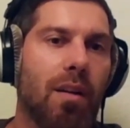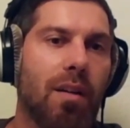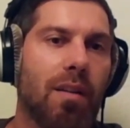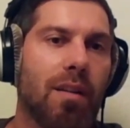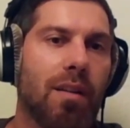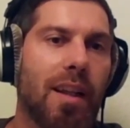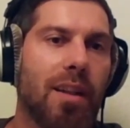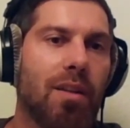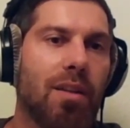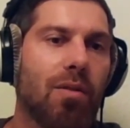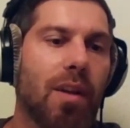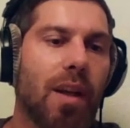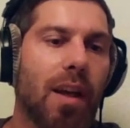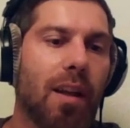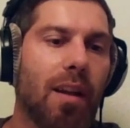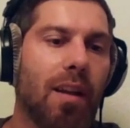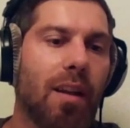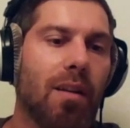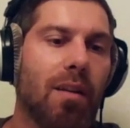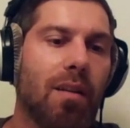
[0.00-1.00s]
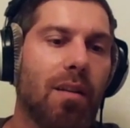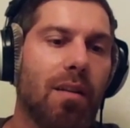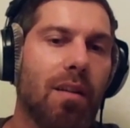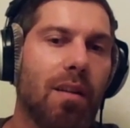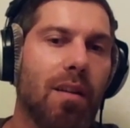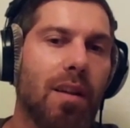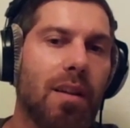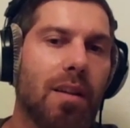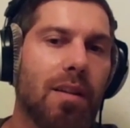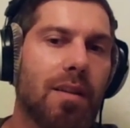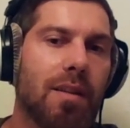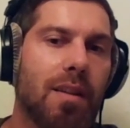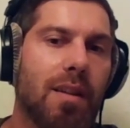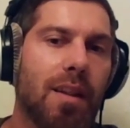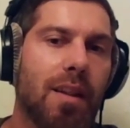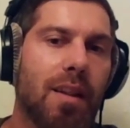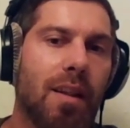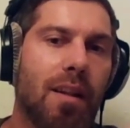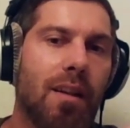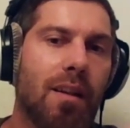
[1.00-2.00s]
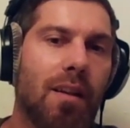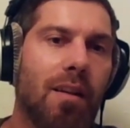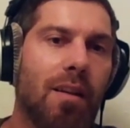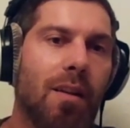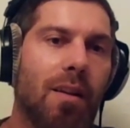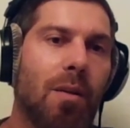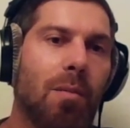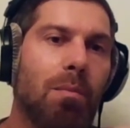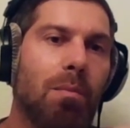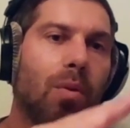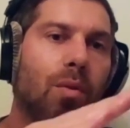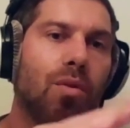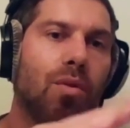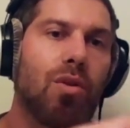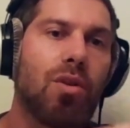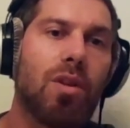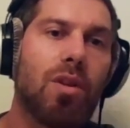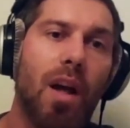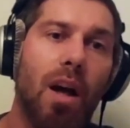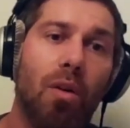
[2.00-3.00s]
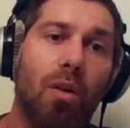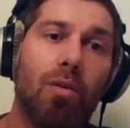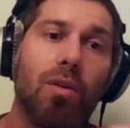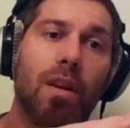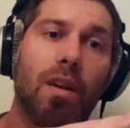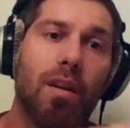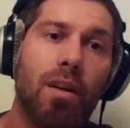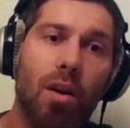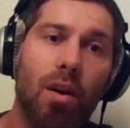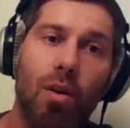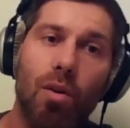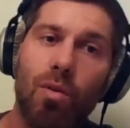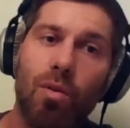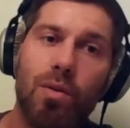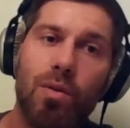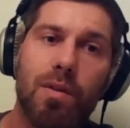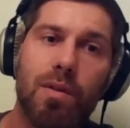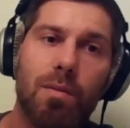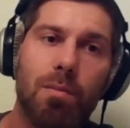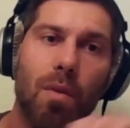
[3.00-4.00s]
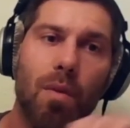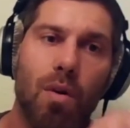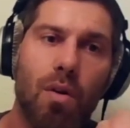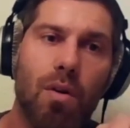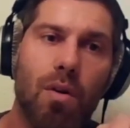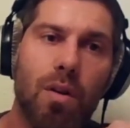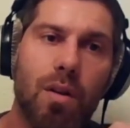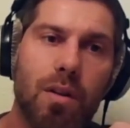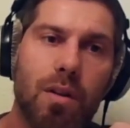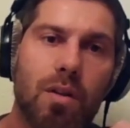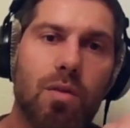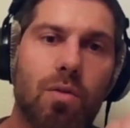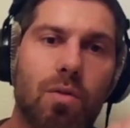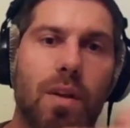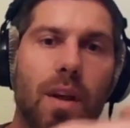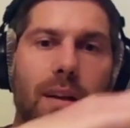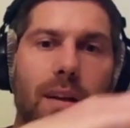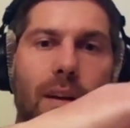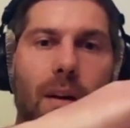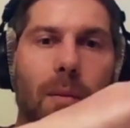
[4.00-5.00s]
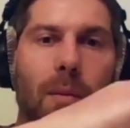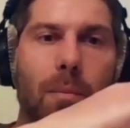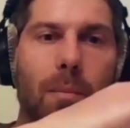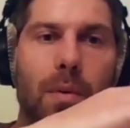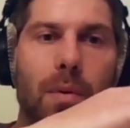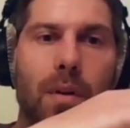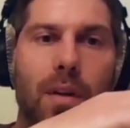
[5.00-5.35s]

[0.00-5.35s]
that you can still push down the nose more to get up.